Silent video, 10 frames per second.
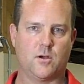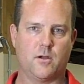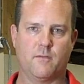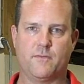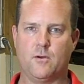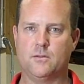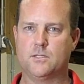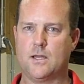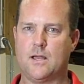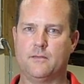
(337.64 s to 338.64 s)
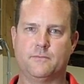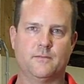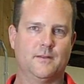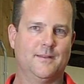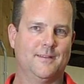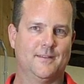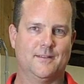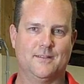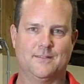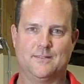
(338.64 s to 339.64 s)
turn your phones off,
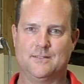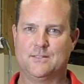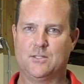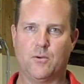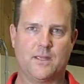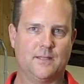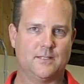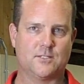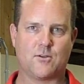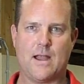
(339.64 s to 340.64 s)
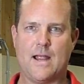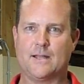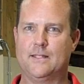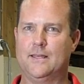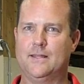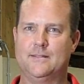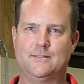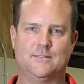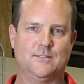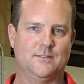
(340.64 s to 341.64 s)
don't get distracted,
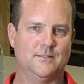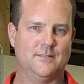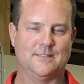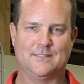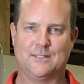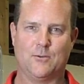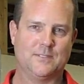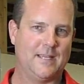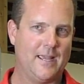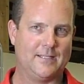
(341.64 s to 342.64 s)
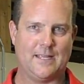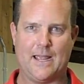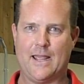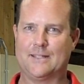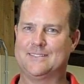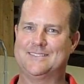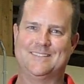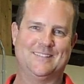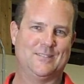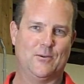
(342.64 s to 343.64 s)
don't take texts,
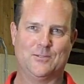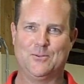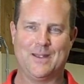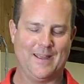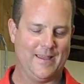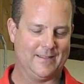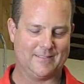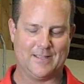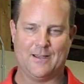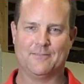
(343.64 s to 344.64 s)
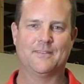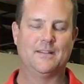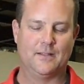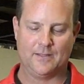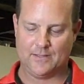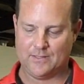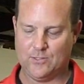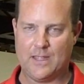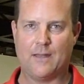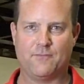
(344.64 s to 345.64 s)
don't do any of that stuff
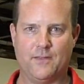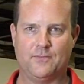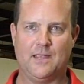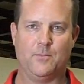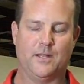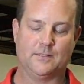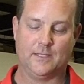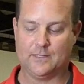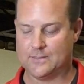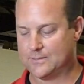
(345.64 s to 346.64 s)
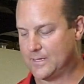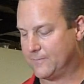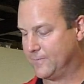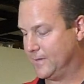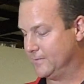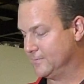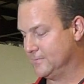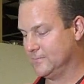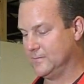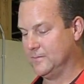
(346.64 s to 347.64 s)
you got 15 minutes to get this stuff in.
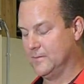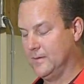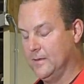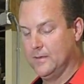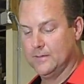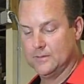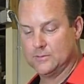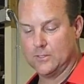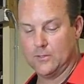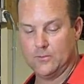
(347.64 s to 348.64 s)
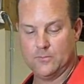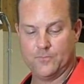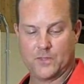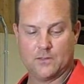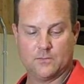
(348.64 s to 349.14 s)
So